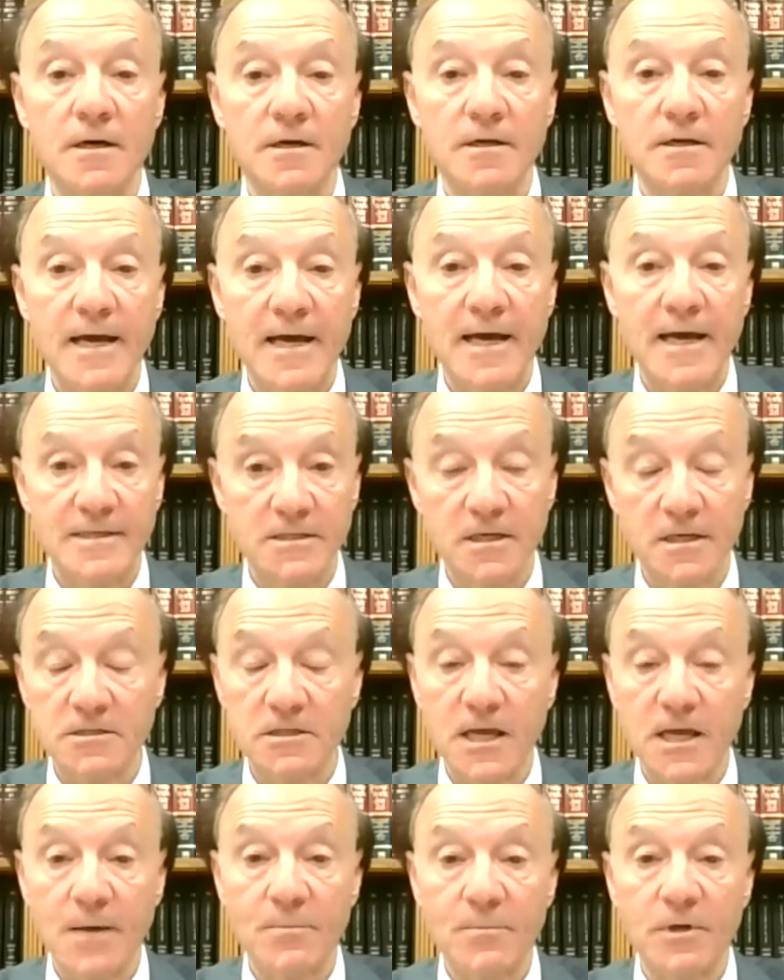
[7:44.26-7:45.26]
as an
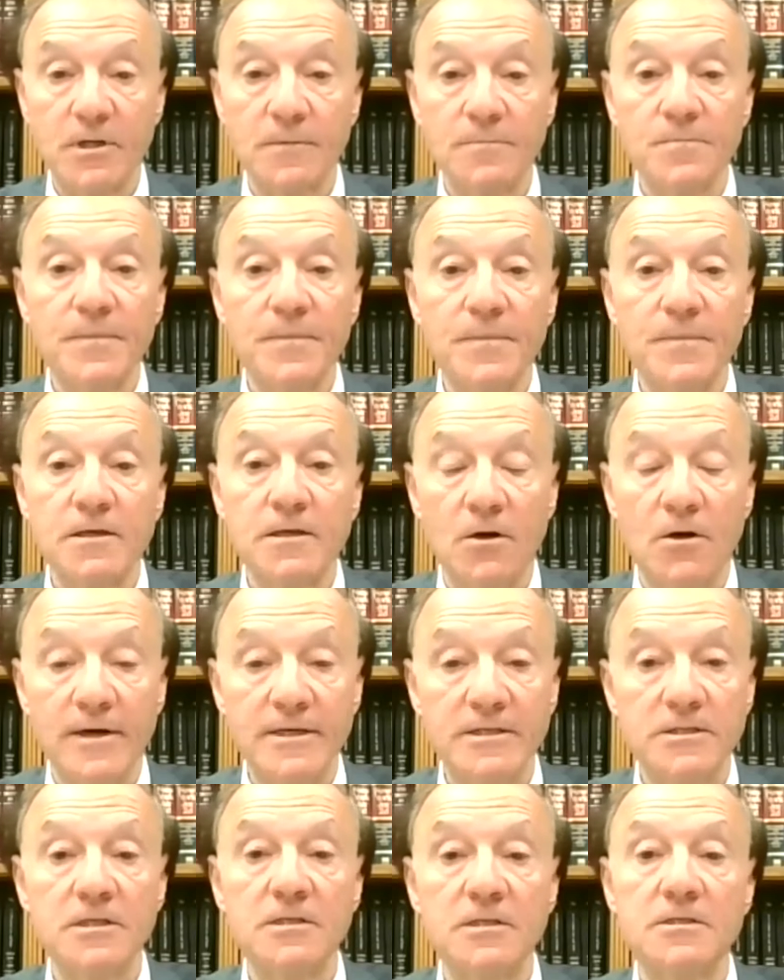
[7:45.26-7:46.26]
example, I
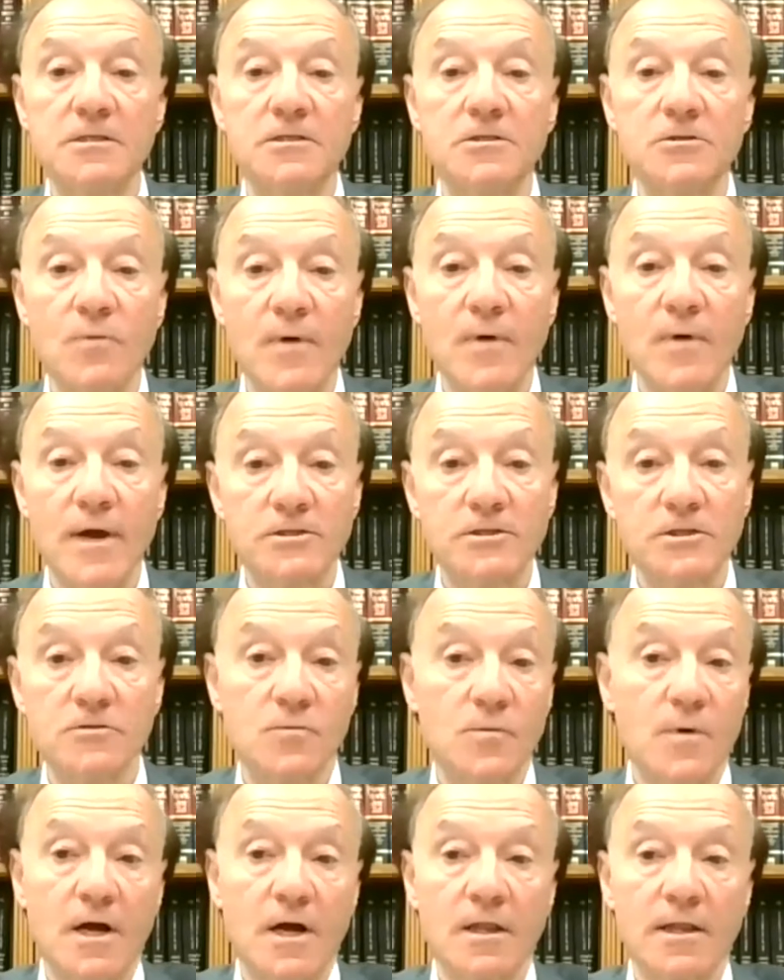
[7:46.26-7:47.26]
see situations
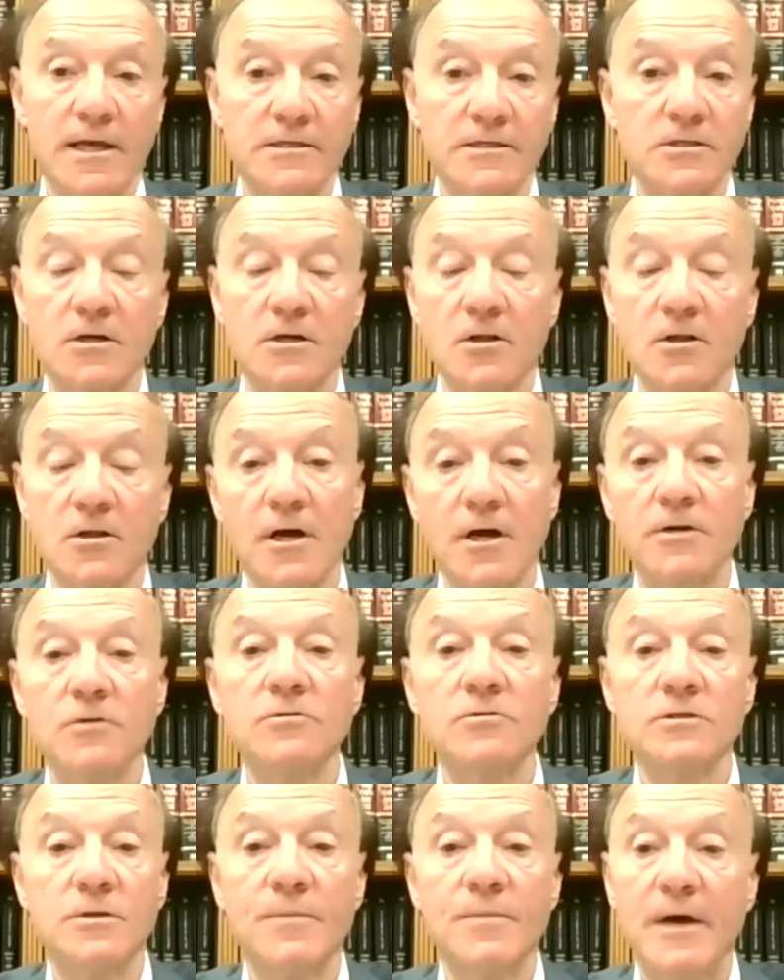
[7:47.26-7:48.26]
where I'll ask a client,
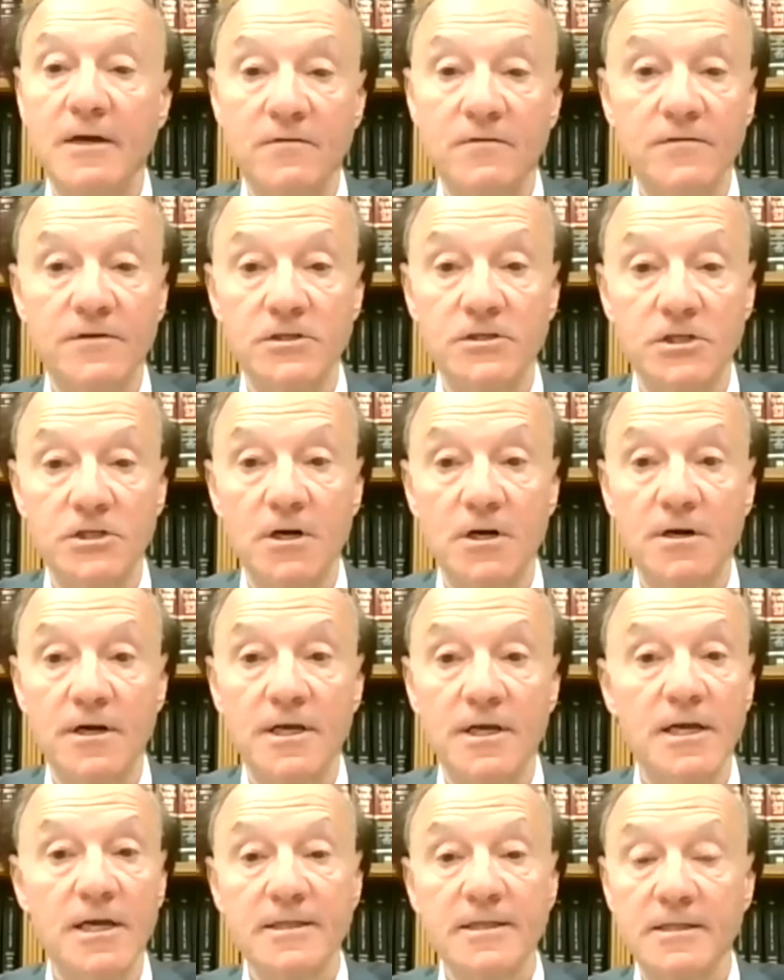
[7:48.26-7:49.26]
who's the beneficiary?
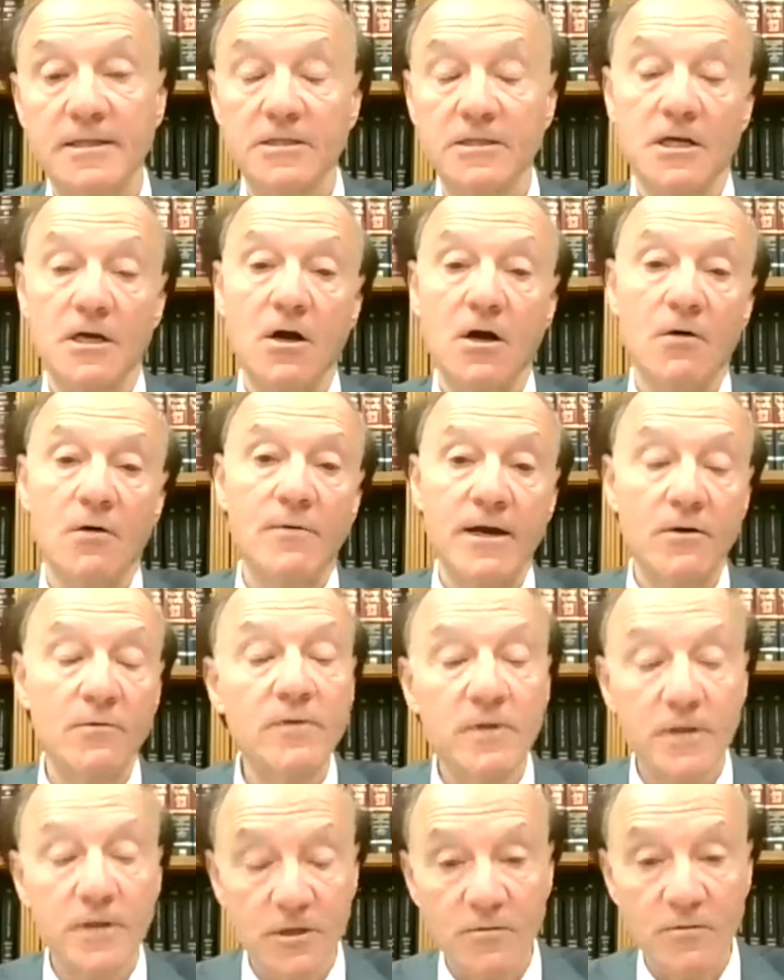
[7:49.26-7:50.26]
They'll say, oh, I don't
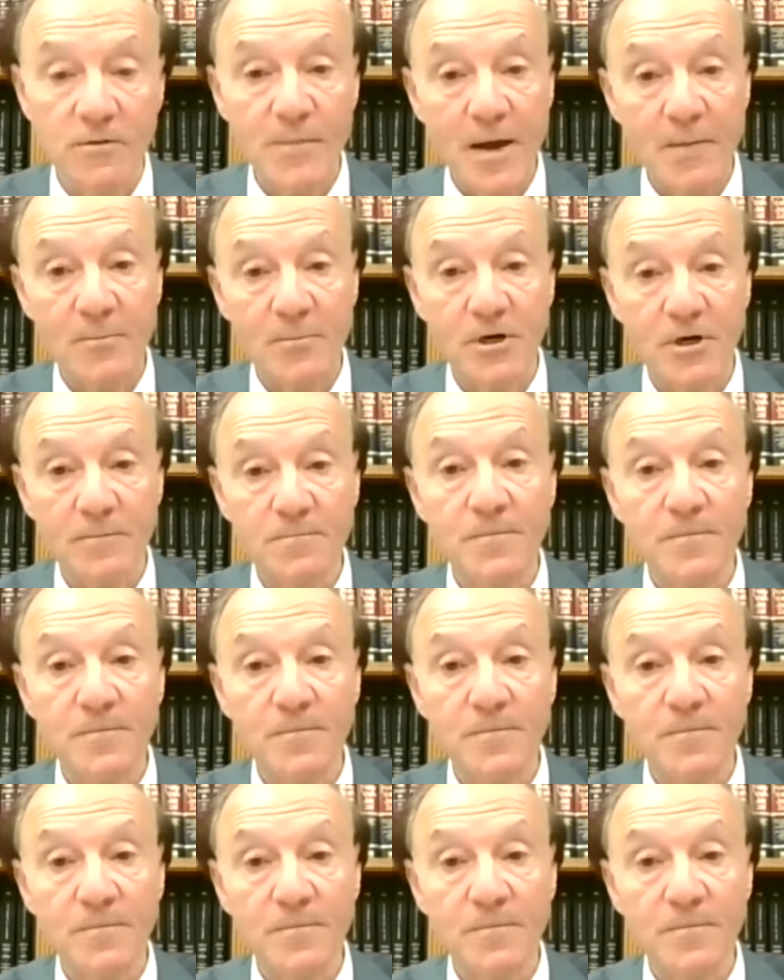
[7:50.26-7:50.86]
really remember.